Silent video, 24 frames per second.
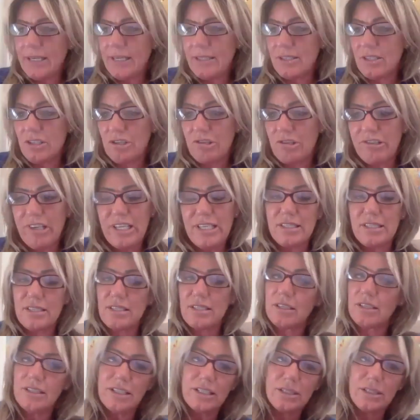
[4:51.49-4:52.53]
degree
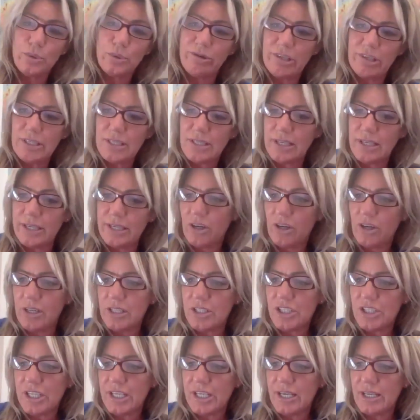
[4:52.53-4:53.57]
studies were in
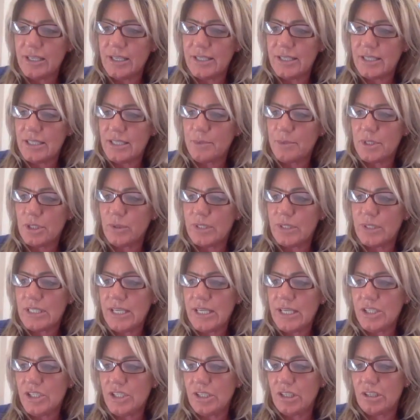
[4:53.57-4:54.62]
psychology, and his subsequent
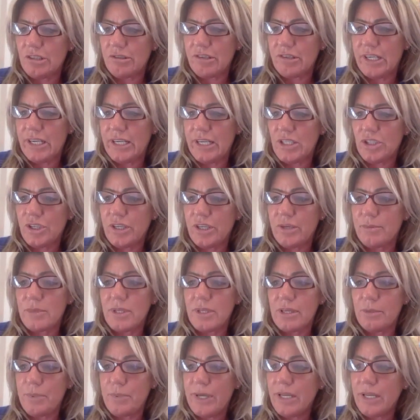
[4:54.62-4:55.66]
teaching career took him to the
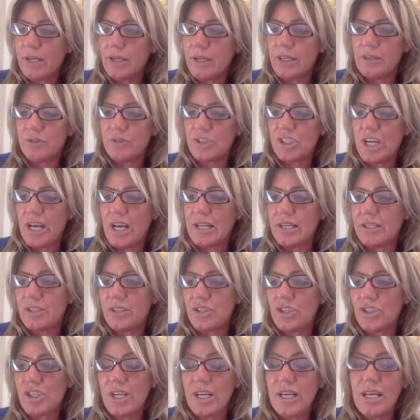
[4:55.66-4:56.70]
pinnacle of
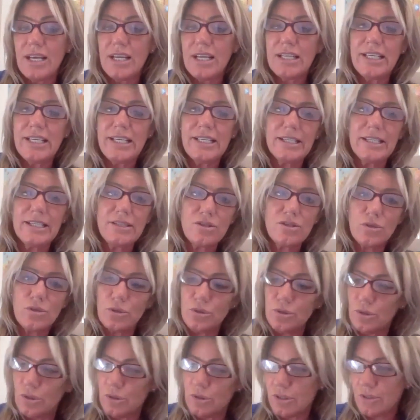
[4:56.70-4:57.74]
challenge, leading
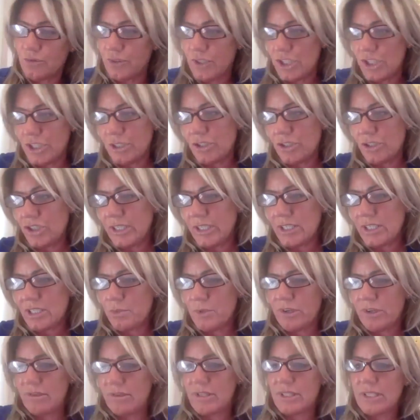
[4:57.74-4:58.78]
schools for children
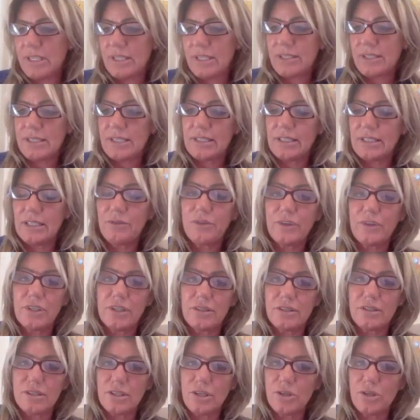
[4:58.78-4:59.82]
experiencing significant
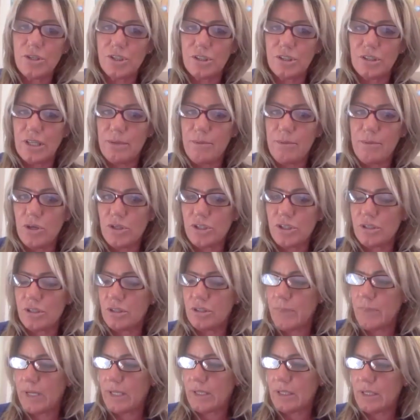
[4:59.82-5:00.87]
social, emotional,
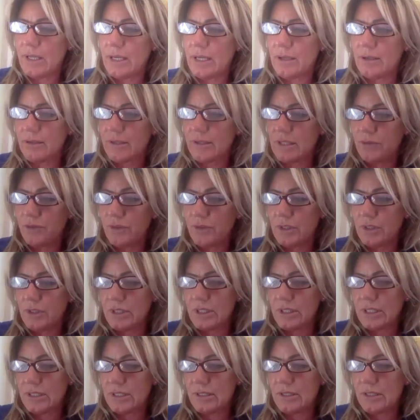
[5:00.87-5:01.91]
mental health
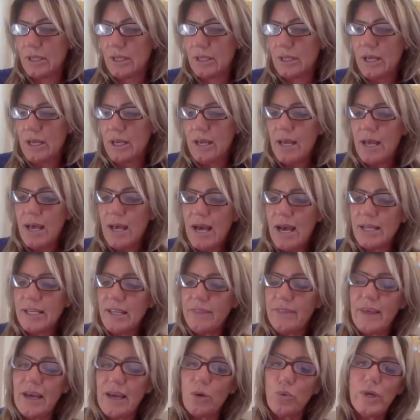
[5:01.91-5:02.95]
difficulties. And in
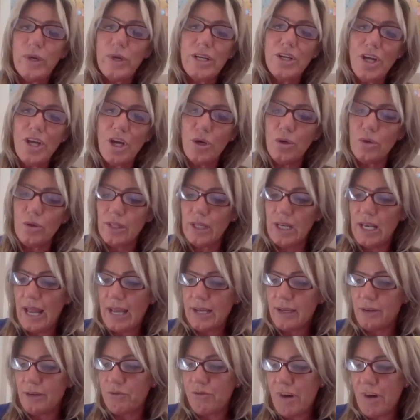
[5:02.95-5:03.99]
that, we note the lack
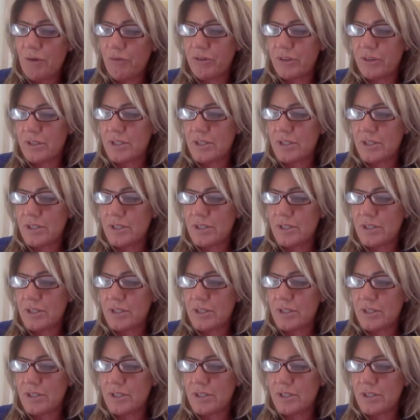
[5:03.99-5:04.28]
of reference